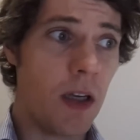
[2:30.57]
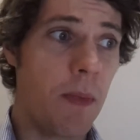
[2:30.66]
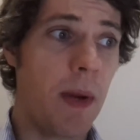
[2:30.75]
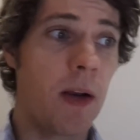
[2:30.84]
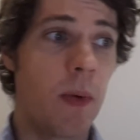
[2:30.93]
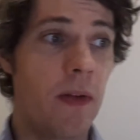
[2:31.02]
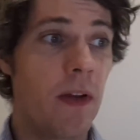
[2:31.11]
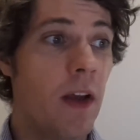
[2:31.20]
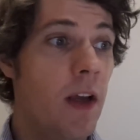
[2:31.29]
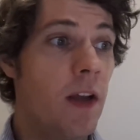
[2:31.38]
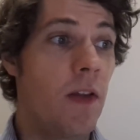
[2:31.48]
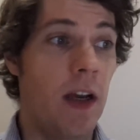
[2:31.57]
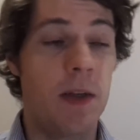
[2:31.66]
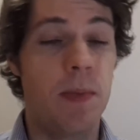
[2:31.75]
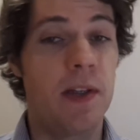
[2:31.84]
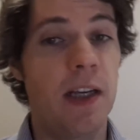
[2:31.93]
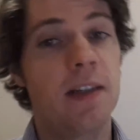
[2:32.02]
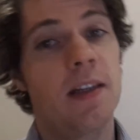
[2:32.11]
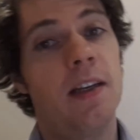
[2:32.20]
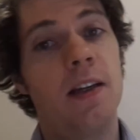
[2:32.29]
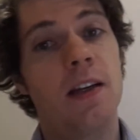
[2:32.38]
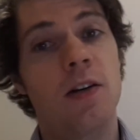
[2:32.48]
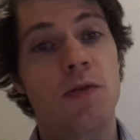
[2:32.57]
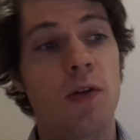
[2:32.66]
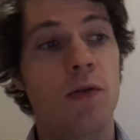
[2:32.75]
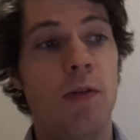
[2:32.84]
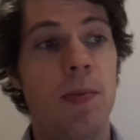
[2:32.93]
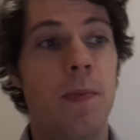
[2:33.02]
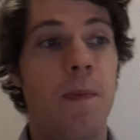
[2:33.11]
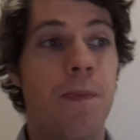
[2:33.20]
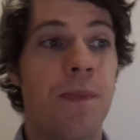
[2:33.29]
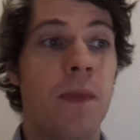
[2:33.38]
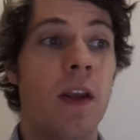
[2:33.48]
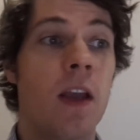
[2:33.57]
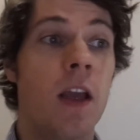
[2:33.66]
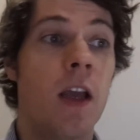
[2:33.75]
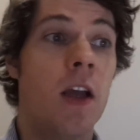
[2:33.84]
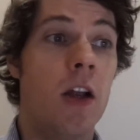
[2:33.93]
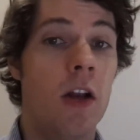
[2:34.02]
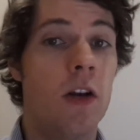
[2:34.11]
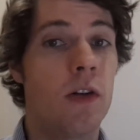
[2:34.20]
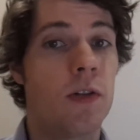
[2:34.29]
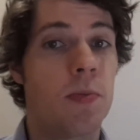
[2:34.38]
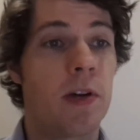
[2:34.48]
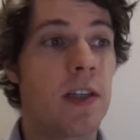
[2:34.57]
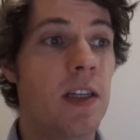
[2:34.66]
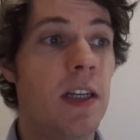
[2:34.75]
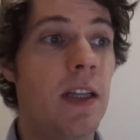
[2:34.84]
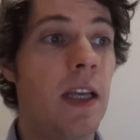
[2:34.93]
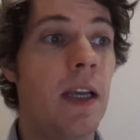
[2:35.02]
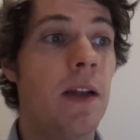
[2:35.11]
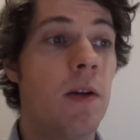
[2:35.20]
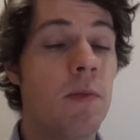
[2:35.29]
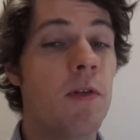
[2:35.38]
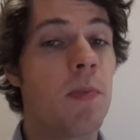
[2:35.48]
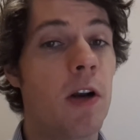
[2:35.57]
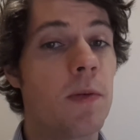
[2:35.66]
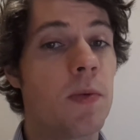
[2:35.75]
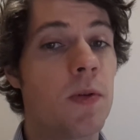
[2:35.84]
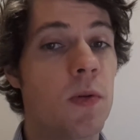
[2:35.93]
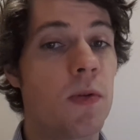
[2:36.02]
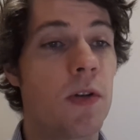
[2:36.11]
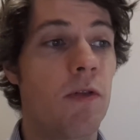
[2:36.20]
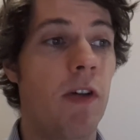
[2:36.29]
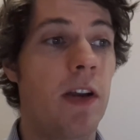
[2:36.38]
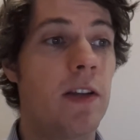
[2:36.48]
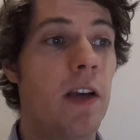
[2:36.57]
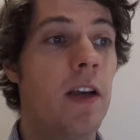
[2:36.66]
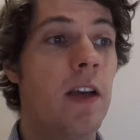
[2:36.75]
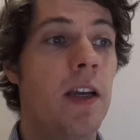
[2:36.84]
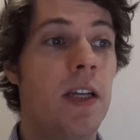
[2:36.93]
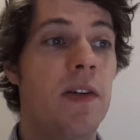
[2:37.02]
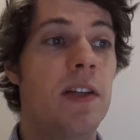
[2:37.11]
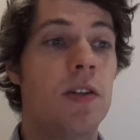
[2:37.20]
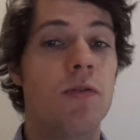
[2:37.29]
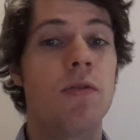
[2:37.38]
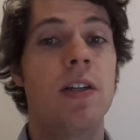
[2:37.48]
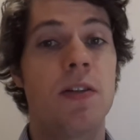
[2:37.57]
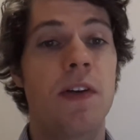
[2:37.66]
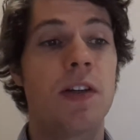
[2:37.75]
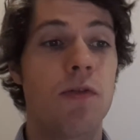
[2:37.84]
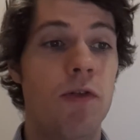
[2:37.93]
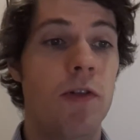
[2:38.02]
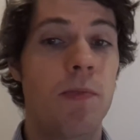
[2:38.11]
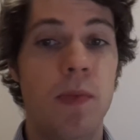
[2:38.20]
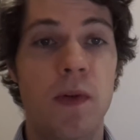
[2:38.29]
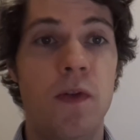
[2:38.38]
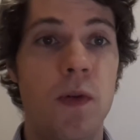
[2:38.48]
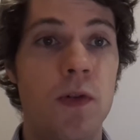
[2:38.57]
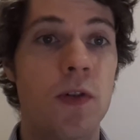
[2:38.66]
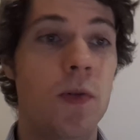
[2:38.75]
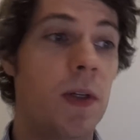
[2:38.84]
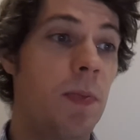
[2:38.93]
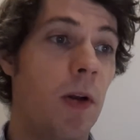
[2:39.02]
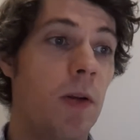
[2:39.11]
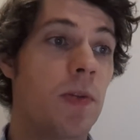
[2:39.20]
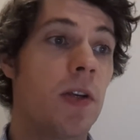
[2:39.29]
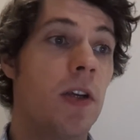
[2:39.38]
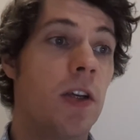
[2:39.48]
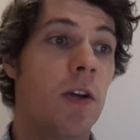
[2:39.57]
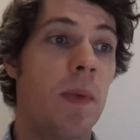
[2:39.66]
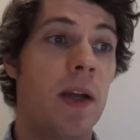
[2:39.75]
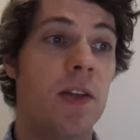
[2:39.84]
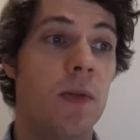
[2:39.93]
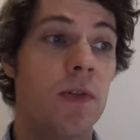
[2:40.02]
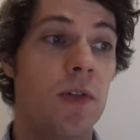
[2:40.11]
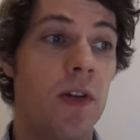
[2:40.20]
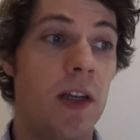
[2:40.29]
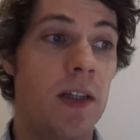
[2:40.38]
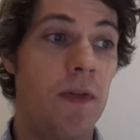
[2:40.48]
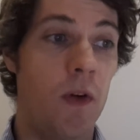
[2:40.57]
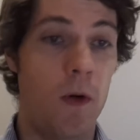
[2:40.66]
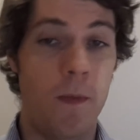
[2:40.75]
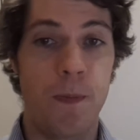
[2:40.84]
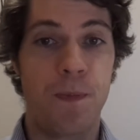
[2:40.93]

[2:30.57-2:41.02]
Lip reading: compared with 30% in the control group. Not surprisingly, the number of polyps was also greater in the intervention group, with 220 polyps compared to 134.